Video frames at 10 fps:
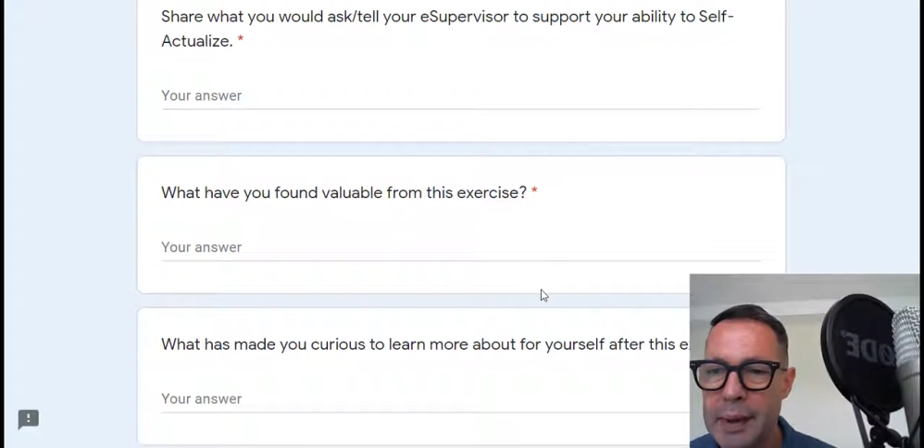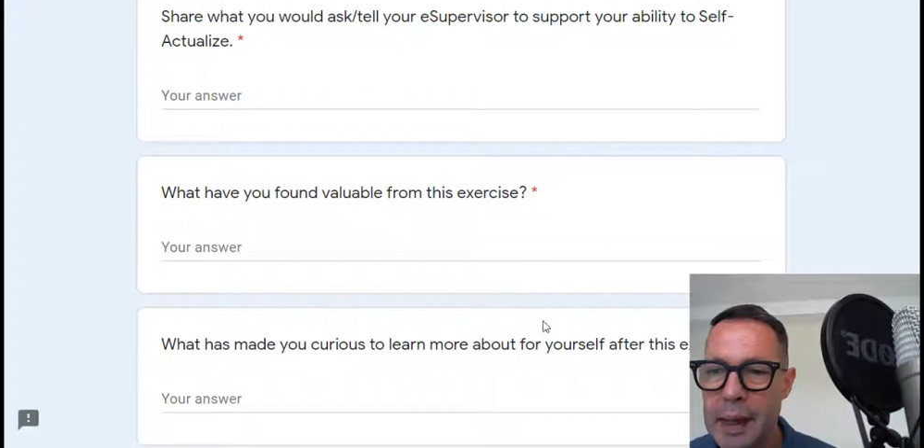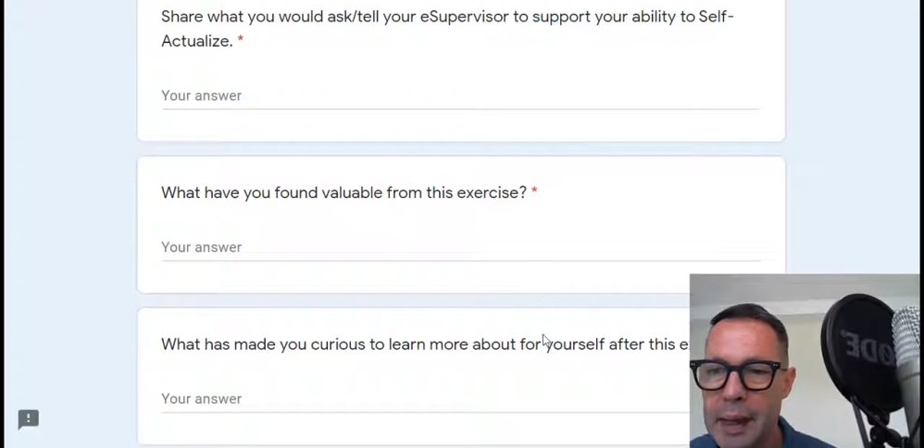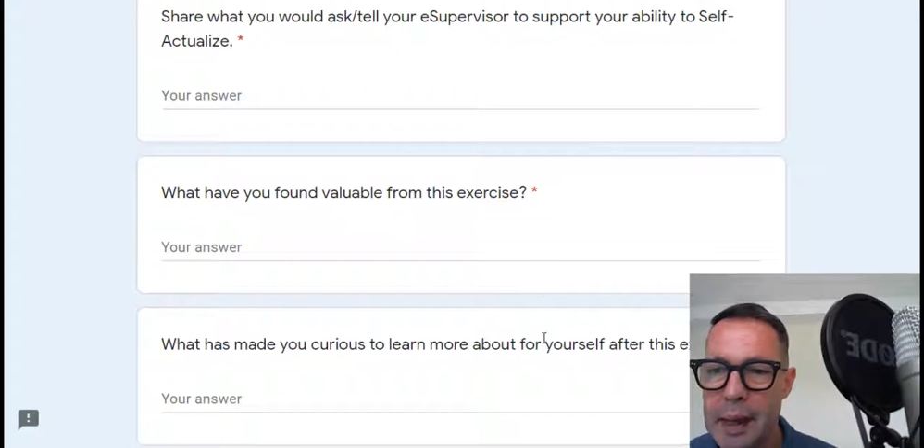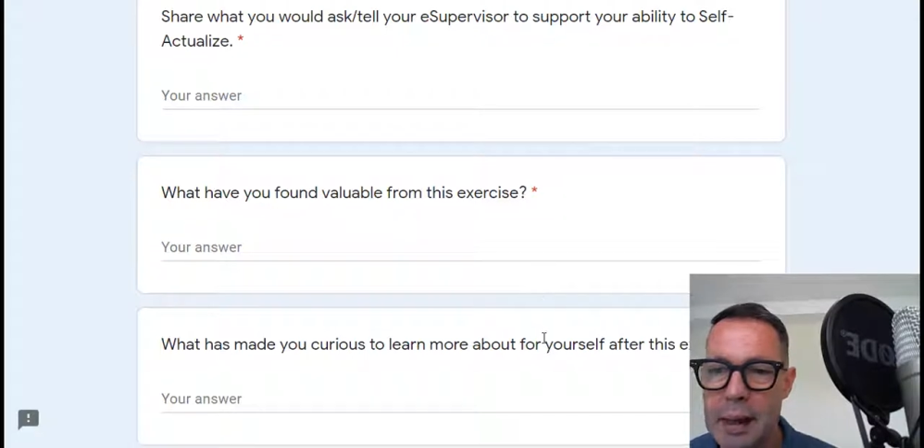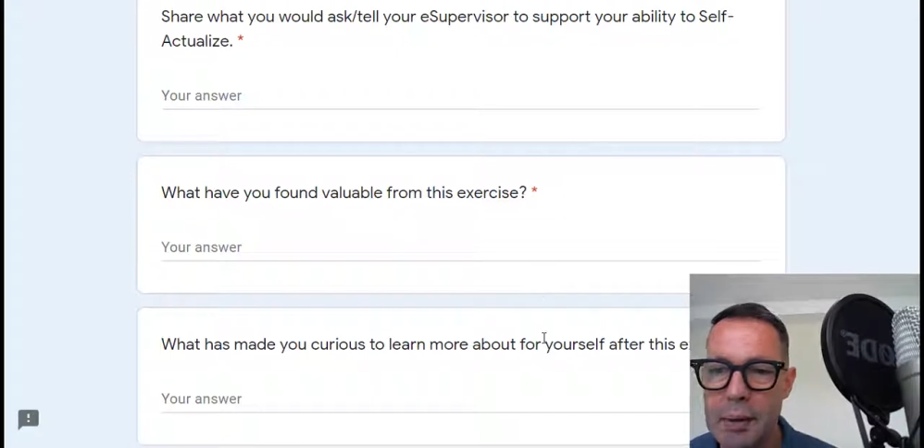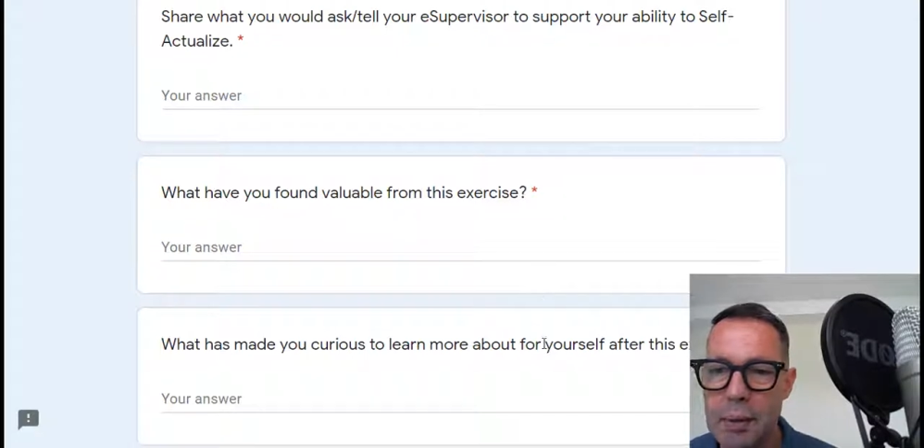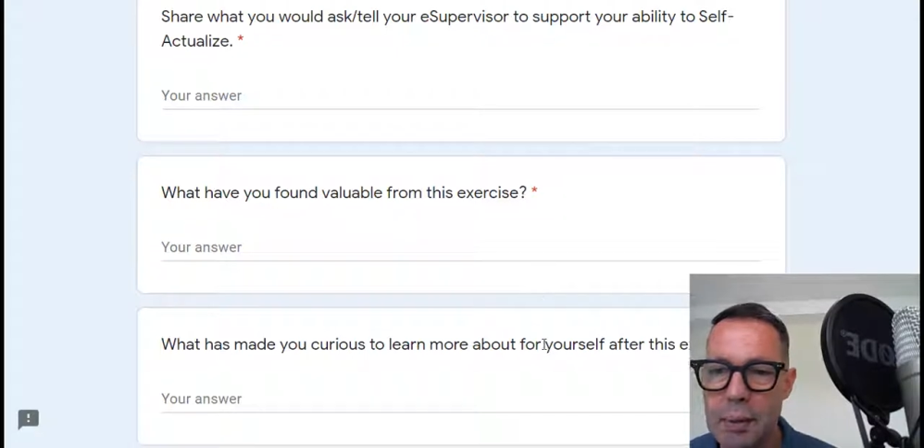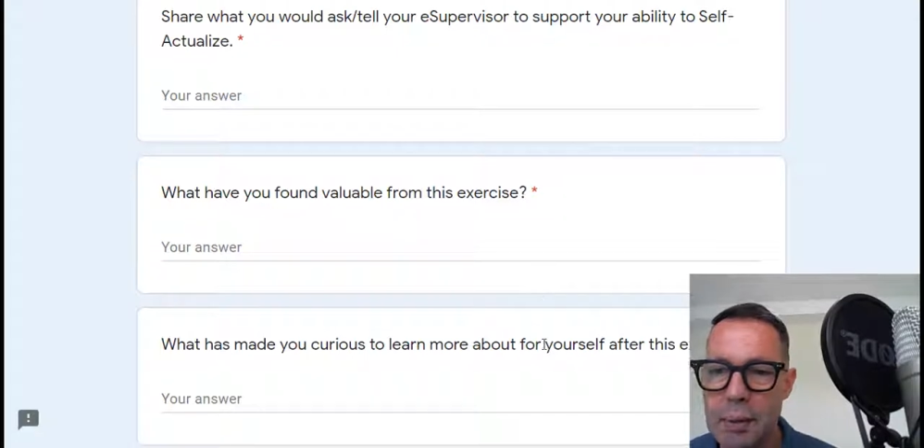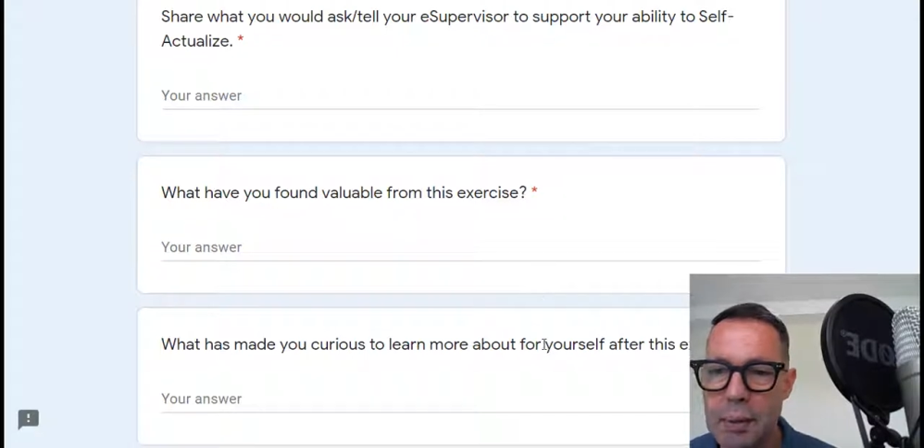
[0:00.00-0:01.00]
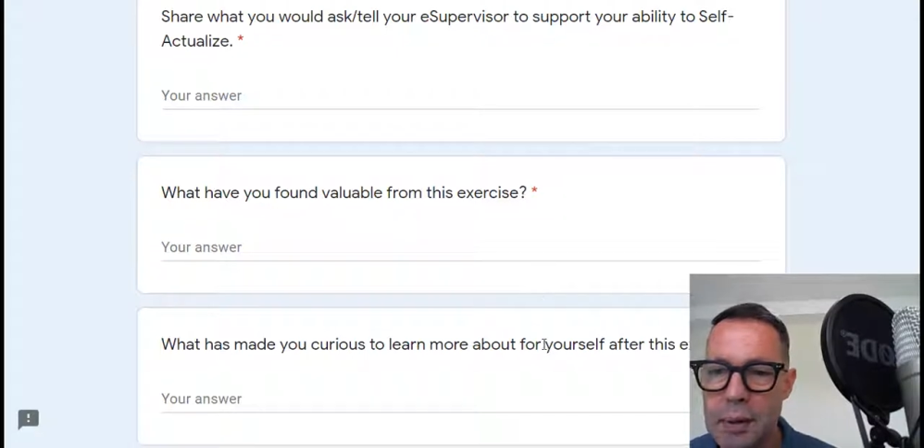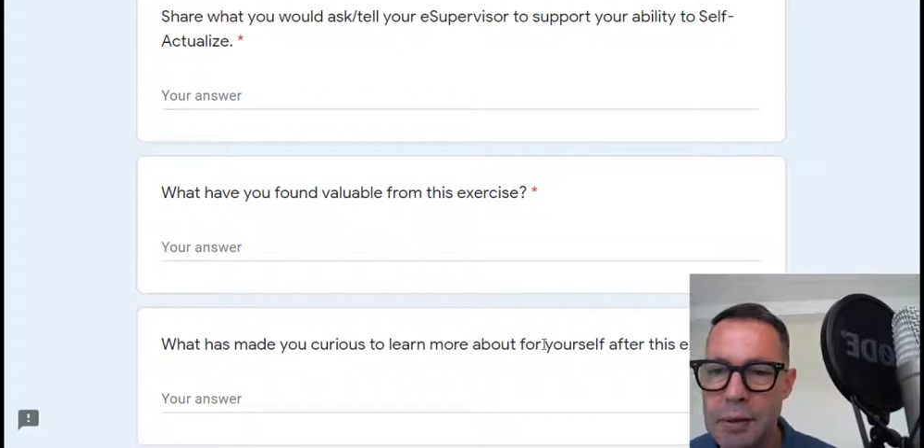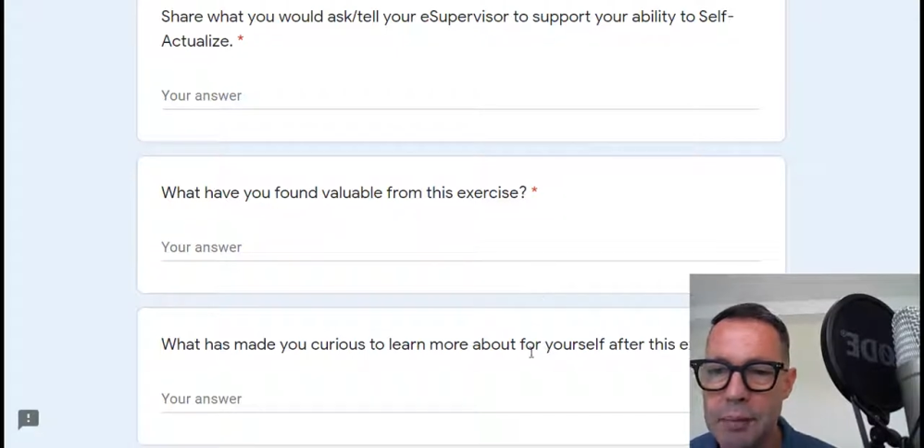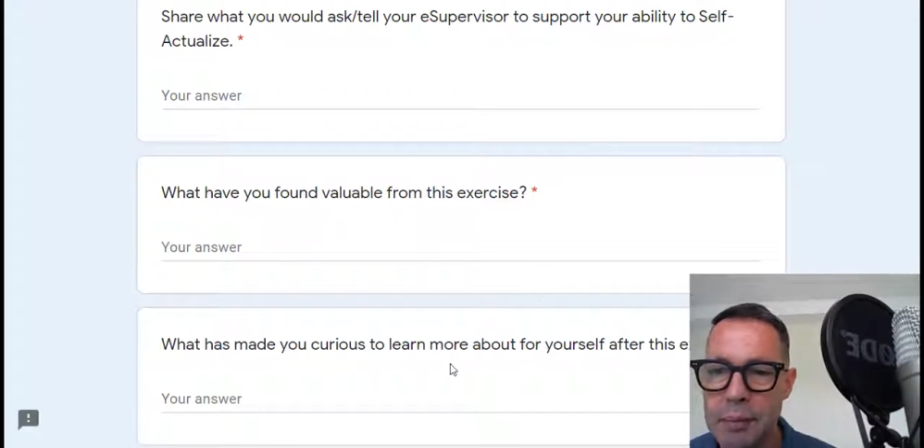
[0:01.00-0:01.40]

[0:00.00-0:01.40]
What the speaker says: and what's